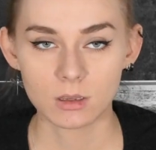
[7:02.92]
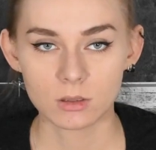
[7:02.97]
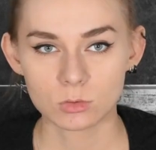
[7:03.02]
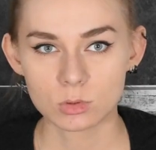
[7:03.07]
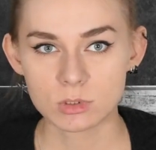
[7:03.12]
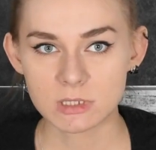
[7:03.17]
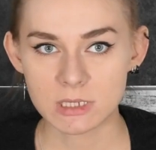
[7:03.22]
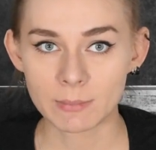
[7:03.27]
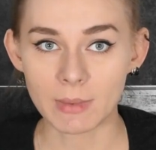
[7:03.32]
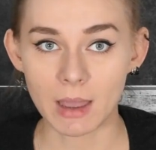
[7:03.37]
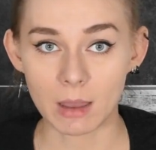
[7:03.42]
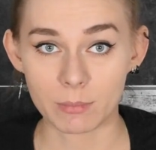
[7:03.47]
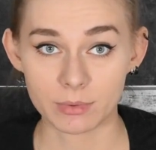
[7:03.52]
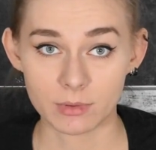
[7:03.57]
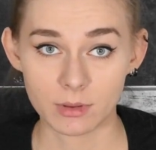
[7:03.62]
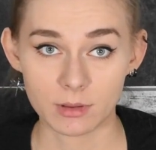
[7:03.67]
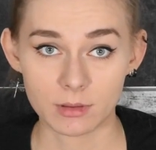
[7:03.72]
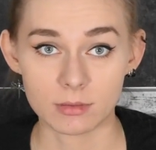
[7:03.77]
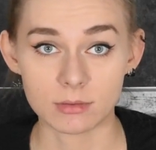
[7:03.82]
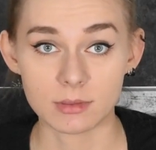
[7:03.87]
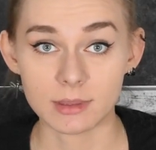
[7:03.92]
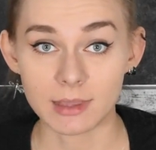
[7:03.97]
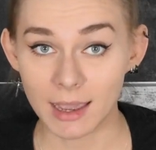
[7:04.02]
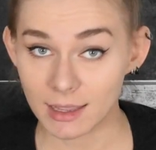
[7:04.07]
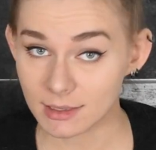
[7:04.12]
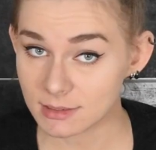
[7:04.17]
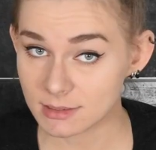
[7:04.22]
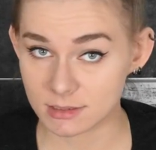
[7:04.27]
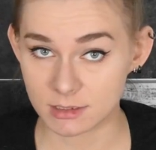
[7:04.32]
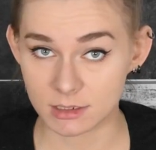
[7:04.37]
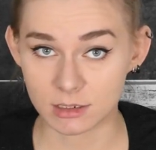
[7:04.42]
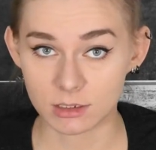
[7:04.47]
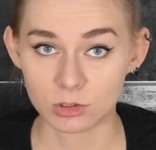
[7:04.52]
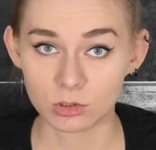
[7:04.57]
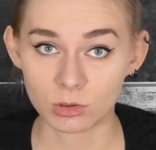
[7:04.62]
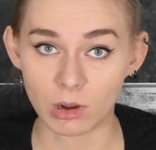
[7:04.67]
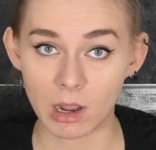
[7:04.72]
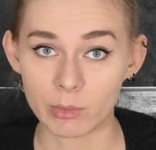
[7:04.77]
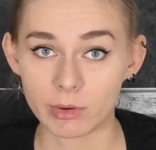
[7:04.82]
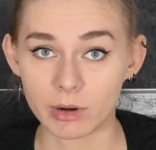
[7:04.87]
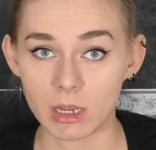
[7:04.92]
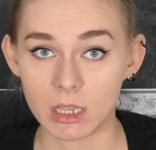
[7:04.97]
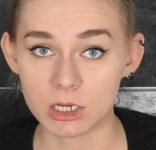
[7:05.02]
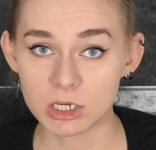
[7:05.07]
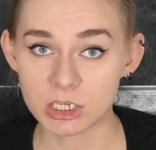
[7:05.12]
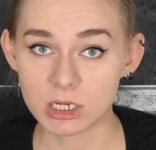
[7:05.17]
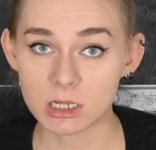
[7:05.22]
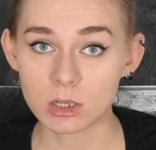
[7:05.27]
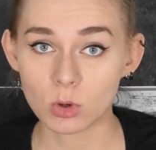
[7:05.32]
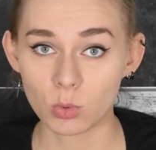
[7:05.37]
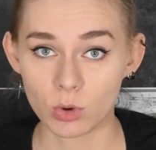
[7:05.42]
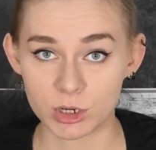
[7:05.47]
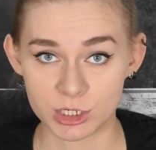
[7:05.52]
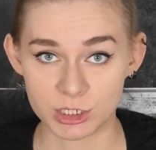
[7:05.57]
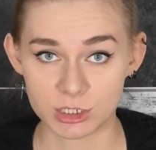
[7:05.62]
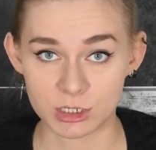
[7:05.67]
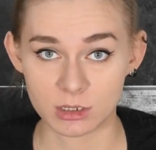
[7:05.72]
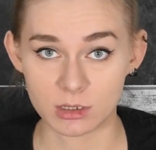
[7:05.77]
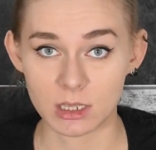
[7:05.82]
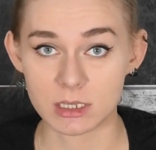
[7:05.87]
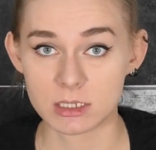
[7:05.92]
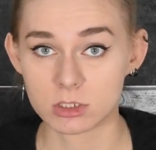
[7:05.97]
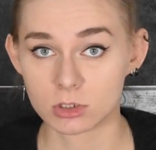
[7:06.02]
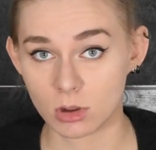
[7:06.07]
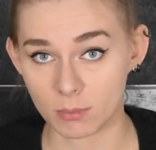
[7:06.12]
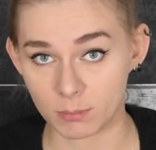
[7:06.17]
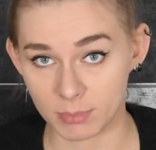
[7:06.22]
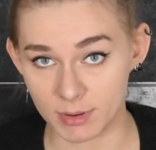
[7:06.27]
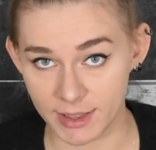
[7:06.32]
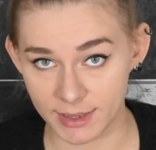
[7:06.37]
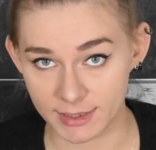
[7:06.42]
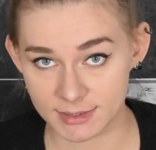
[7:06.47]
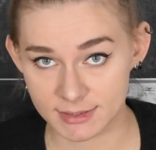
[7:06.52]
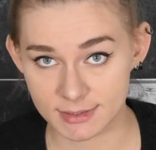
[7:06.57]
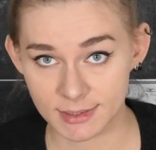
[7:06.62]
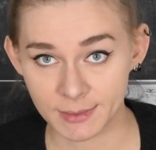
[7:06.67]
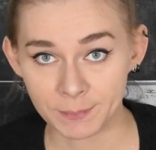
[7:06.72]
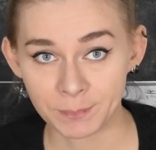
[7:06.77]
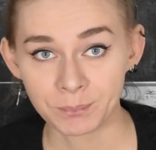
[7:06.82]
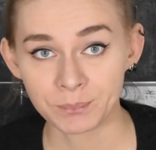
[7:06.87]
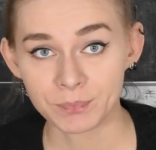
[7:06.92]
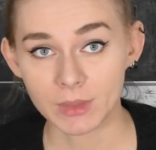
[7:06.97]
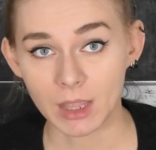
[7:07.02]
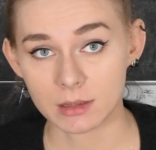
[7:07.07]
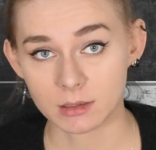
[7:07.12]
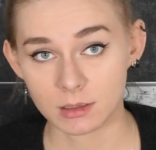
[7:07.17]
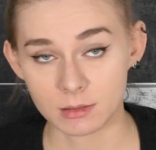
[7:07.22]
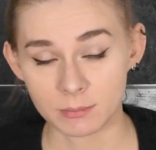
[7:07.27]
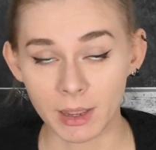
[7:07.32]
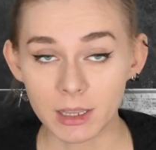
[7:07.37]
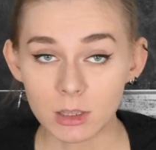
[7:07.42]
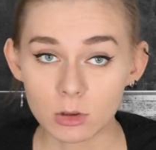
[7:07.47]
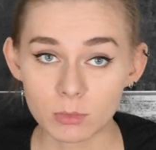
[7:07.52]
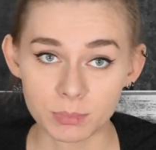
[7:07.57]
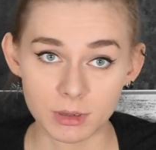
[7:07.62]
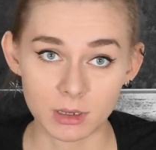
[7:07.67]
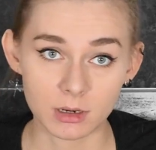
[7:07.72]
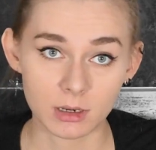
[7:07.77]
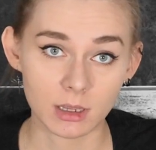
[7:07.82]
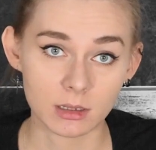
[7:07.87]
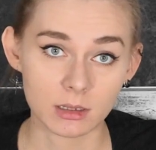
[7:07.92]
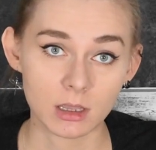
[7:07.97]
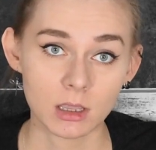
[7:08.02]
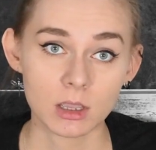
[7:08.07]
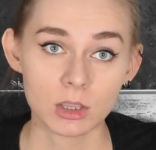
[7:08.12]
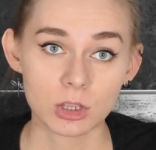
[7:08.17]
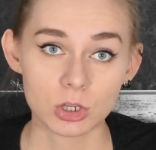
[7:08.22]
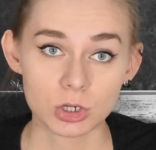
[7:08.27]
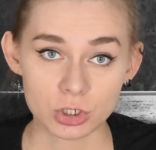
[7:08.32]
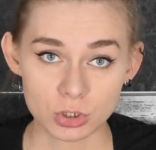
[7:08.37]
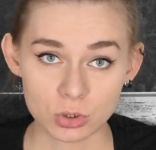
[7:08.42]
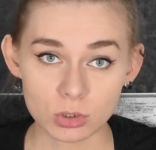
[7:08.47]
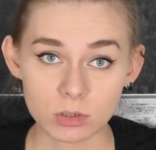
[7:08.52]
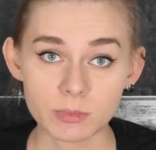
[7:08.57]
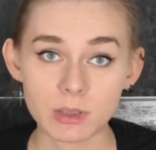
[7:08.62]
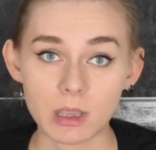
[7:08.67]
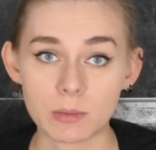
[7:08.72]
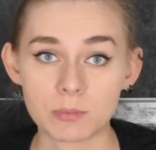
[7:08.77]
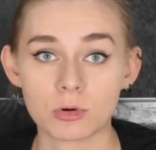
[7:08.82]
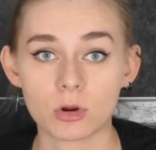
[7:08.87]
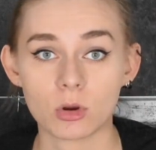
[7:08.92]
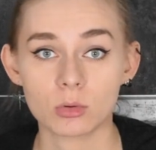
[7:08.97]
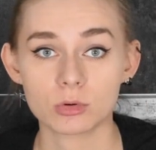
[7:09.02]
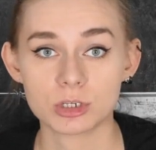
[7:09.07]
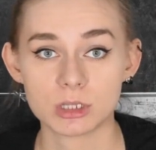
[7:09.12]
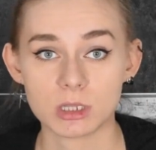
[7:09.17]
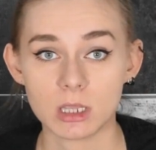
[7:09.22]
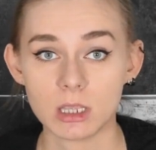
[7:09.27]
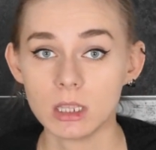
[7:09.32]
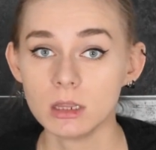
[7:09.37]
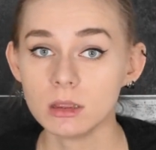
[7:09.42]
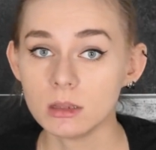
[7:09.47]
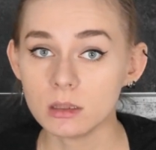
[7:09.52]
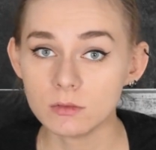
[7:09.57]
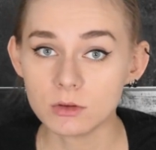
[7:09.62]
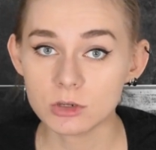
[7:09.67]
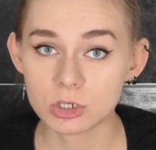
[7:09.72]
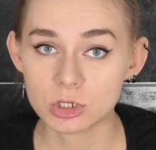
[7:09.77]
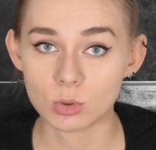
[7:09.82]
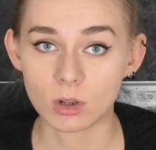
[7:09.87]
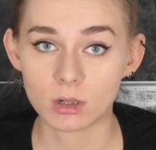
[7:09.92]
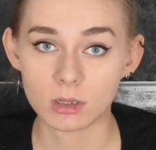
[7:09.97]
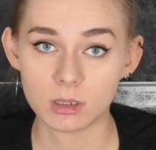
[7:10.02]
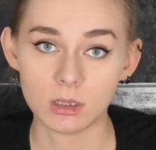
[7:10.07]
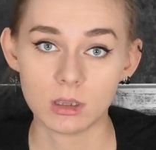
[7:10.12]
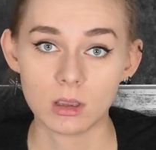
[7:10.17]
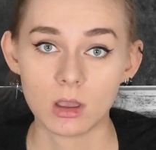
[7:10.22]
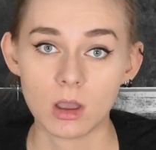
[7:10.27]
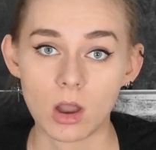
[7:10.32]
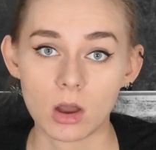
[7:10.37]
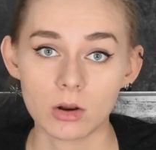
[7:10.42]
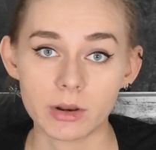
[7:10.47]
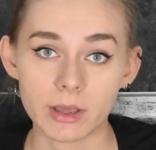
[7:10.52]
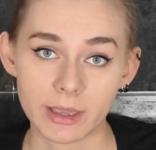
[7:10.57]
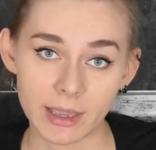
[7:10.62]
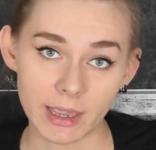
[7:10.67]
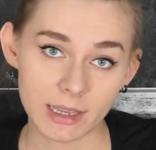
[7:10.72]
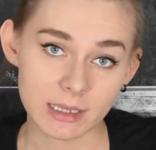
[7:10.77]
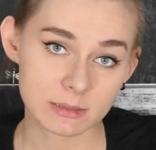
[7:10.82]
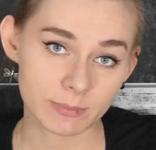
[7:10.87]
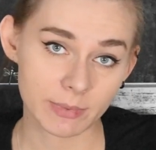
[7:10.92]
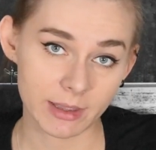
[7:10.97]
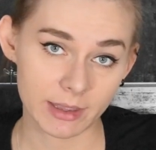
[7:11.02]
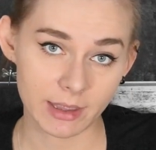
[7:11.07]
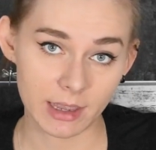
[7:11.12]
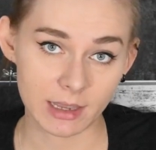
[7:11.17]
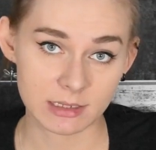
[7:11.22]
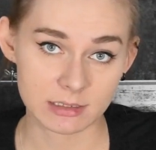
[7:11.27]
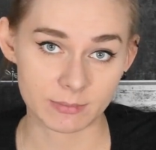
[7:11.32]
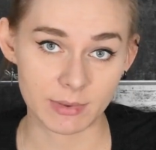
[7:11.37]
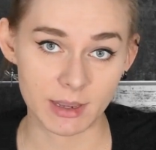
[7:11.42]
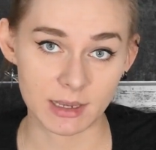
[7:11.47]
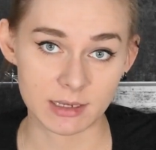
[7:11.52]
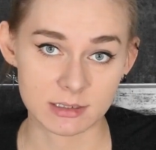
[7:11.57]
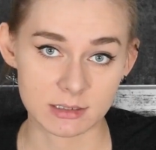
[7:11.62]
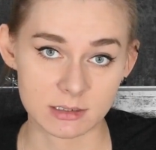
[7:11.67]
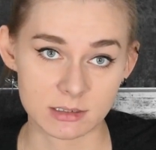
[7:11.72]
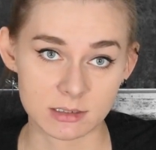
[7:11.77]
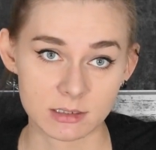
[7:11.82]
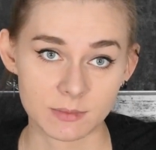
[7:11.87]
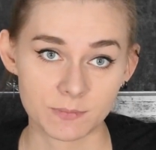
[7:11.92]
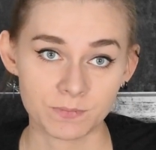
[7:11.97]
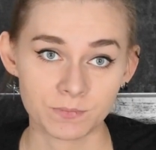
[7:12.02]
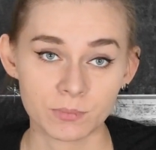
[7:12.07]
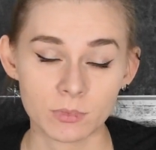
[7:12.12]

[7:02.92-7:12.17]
To sum up, the answer to our initial question is complex and in my opinion should be approached individually on a case-by-case -case basis.